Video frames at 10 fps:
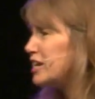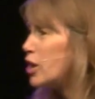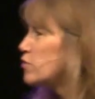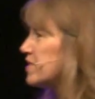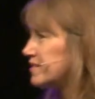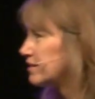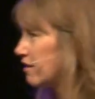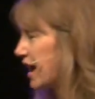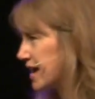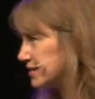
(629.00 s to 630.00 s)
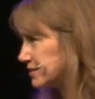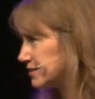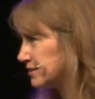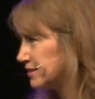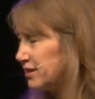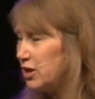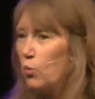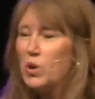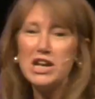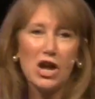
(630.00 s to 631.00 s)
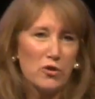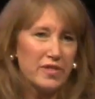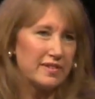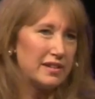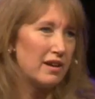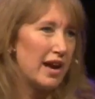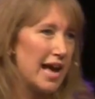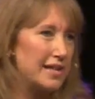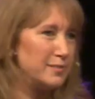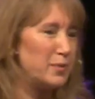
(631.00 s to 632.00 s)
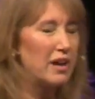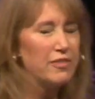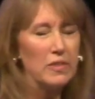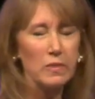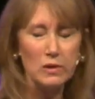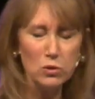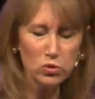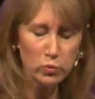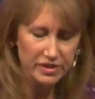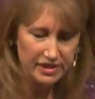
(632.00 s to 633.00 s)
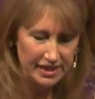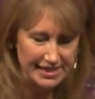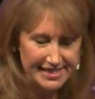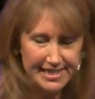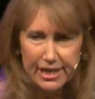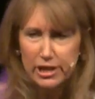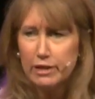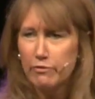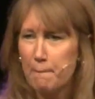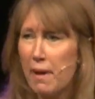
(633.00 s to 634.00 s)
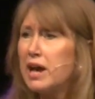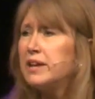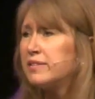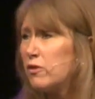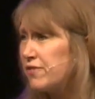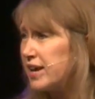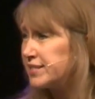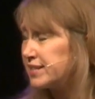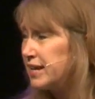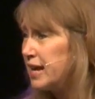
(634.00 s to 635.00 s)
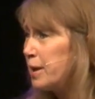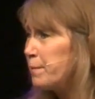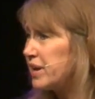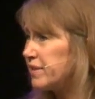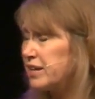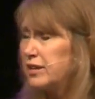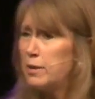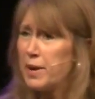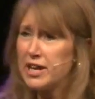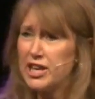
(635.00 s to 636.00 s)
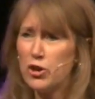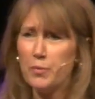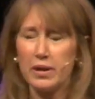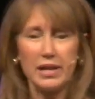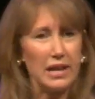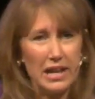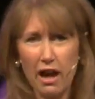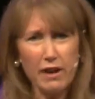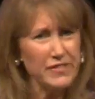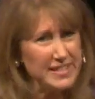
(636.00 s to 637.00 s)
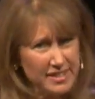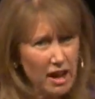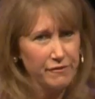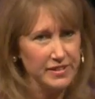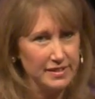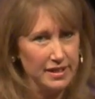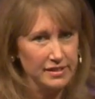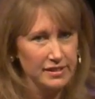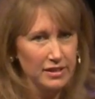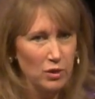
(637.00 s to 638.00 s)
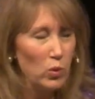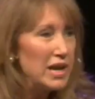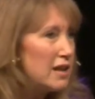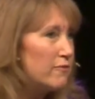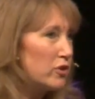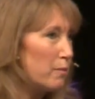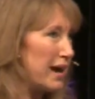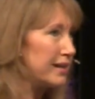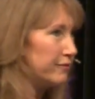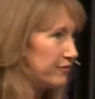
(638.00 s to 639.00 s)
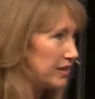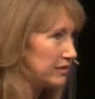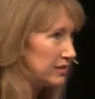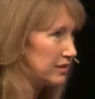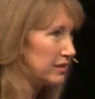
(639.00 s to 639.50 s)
know this in our heads. We know this in our heads, but I think the Lord wants to continually remind us of it, because I don't know about you, but life is tough, isn't it? We live on a battlefield,